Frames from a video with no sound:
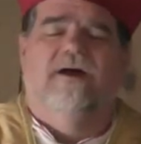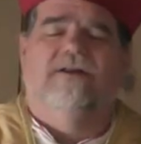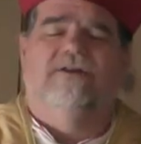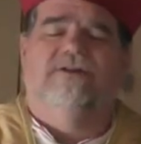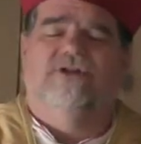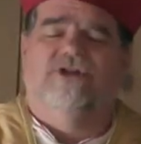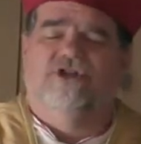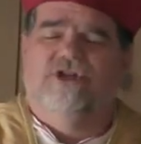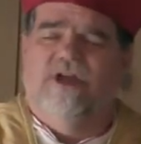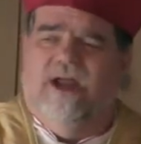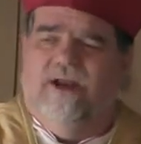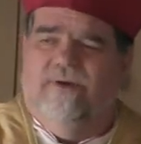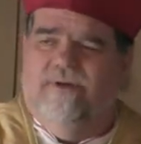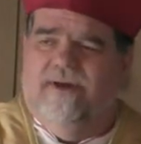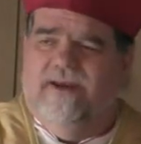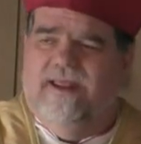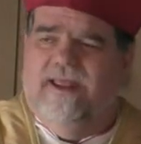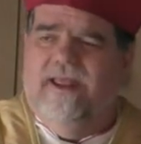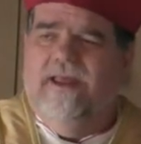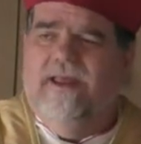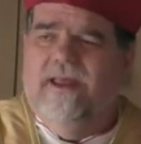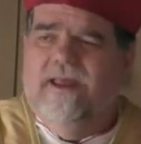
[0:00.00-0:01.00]
to
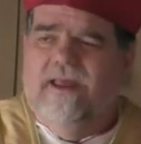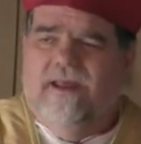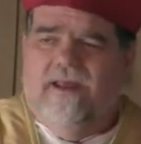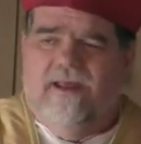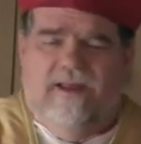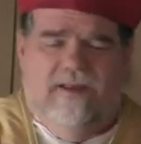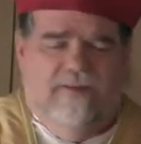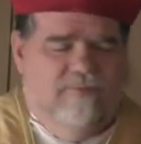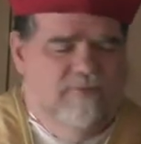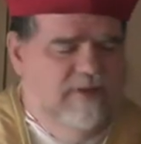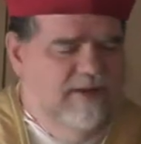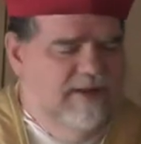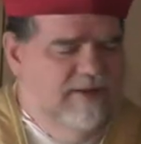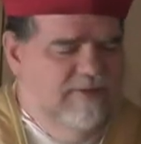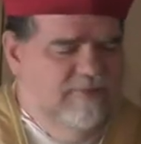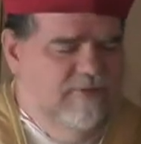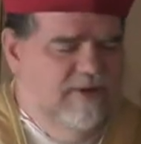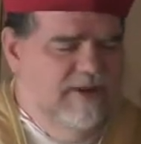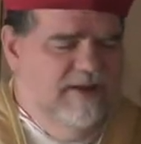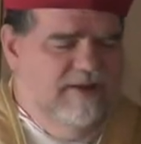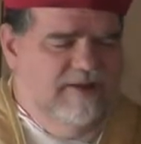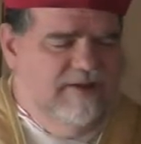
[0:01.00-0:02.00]
charity. And
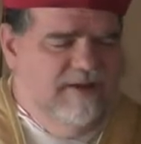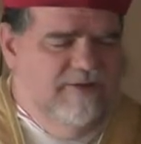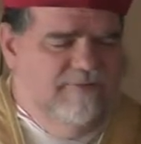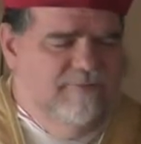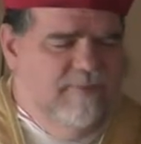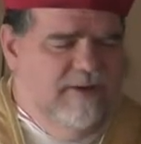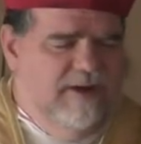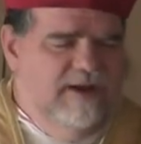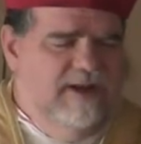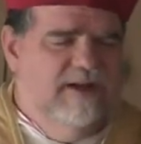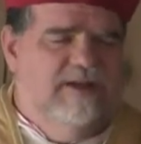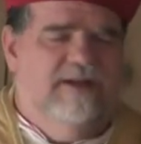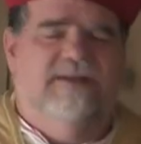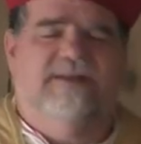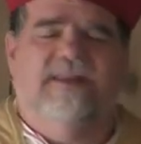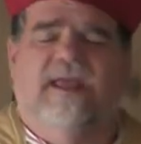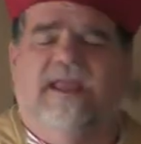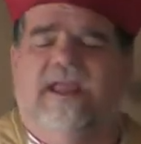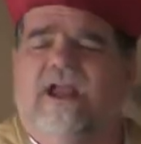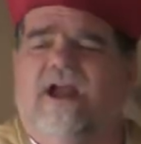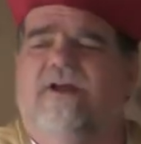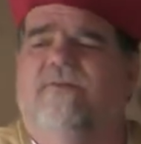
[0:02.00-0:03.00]
we give money to
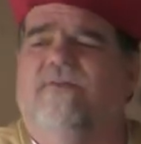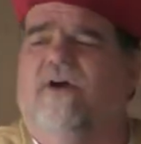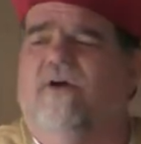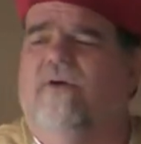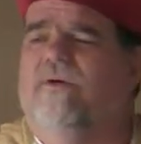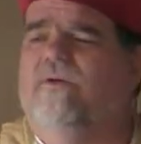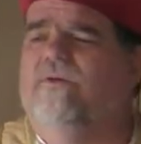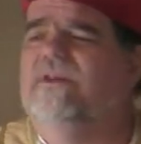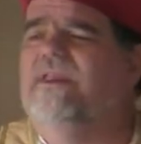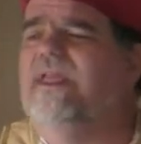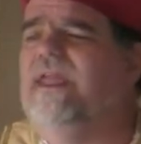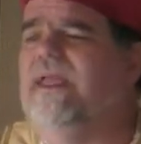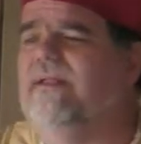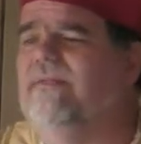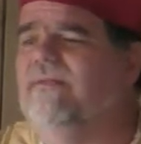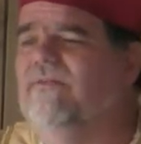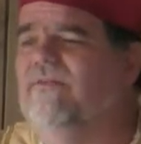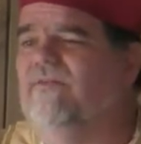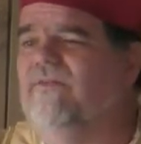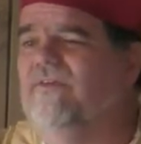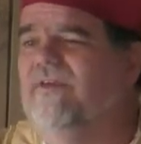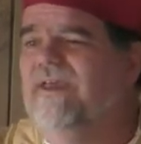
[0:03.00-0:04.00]
take care of our own
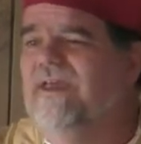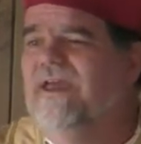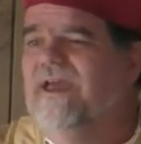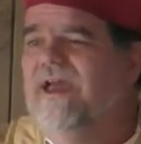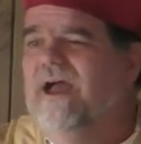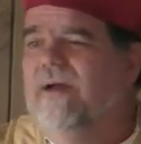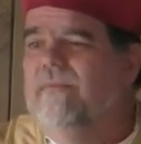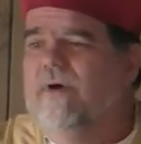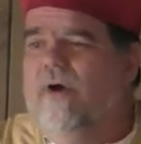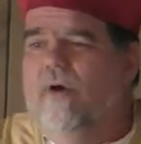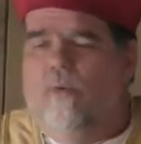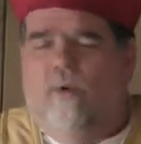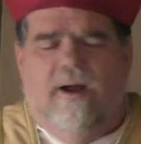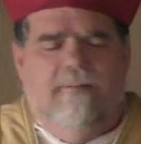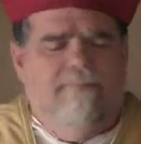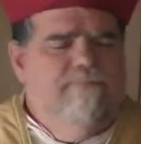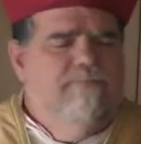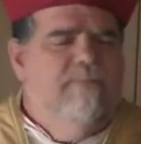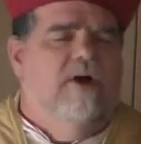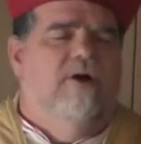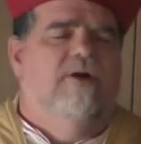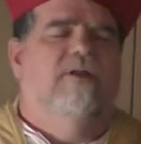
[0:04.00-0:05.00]
needs. But what
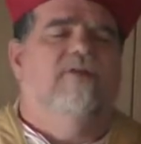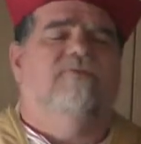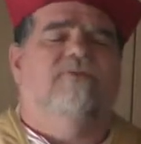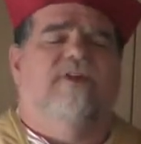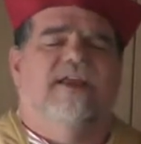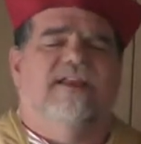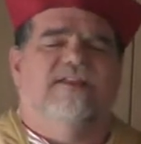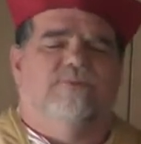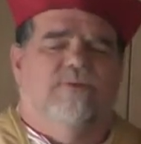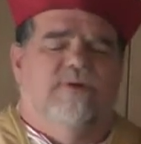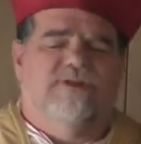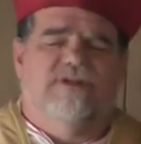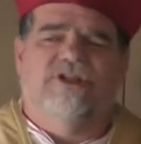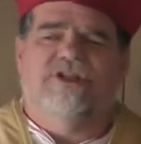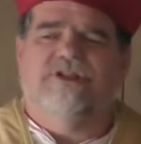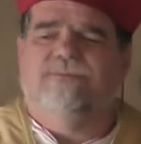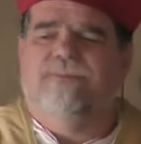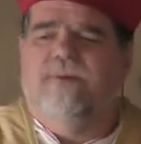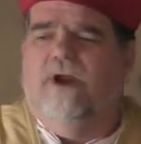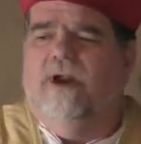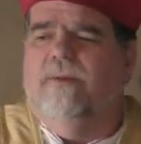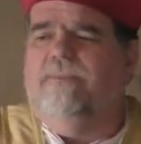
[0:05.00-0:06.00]
motivates? What's the
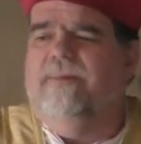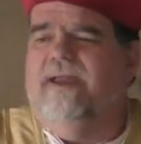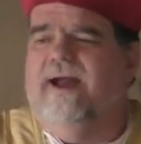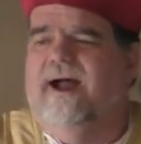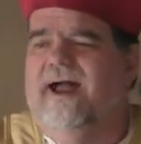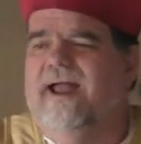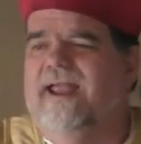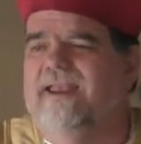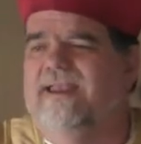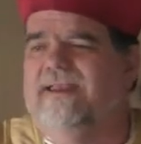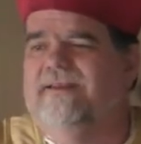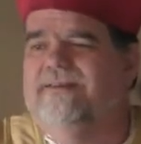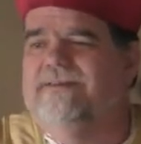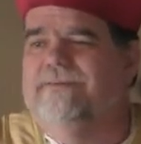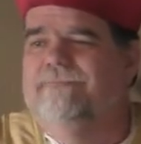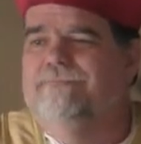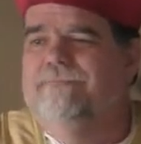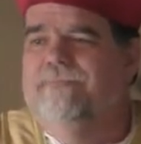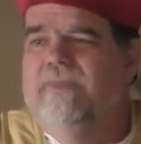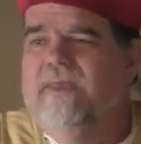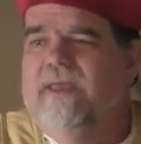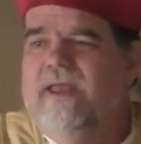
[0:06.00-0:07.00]
spirit behind it?
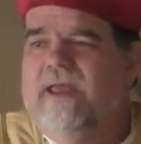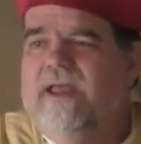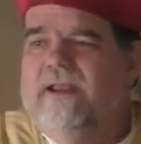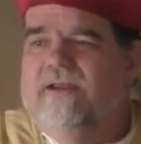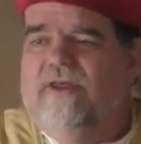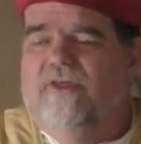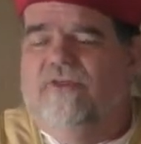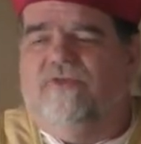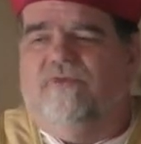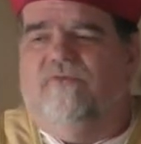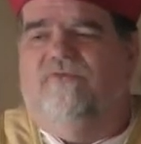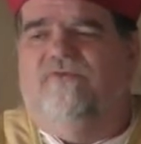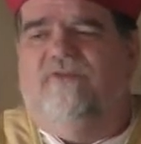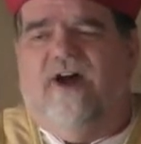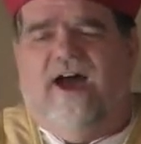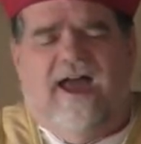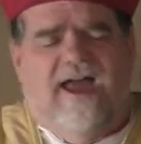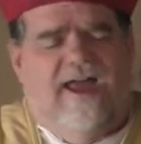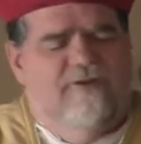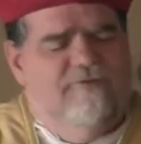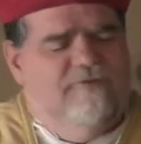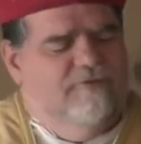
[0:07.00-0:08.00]
The
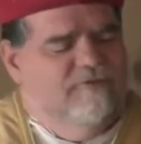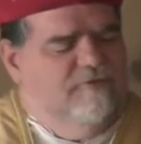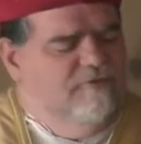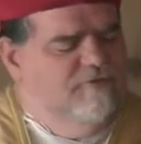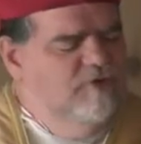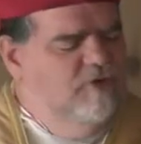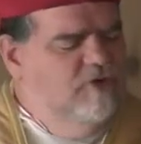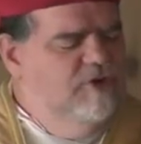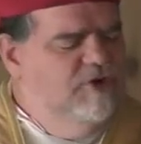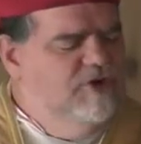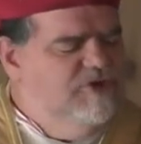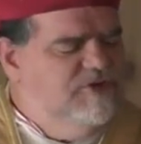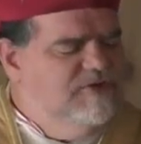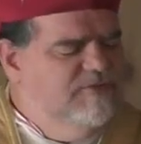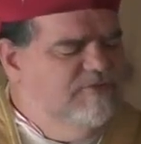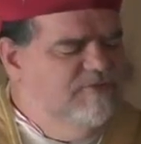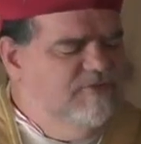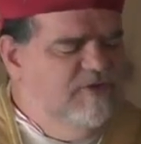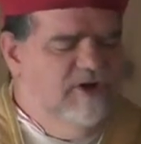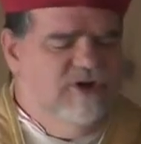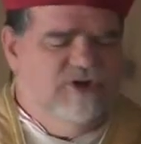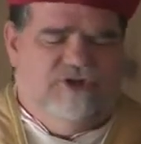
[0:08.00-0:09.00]
five foolish
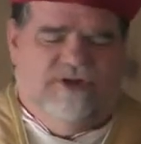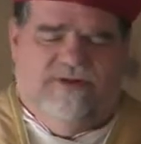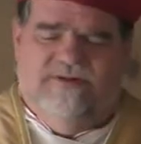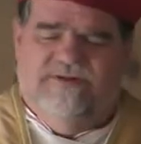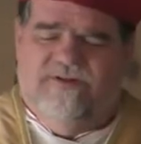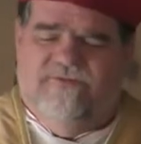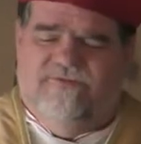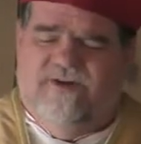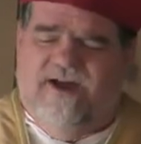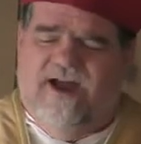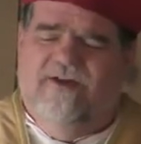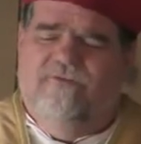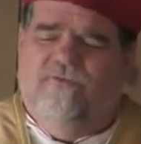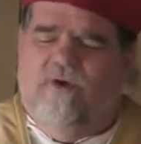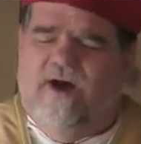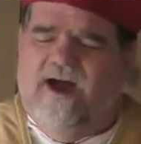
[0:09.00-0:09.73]
virgins, the five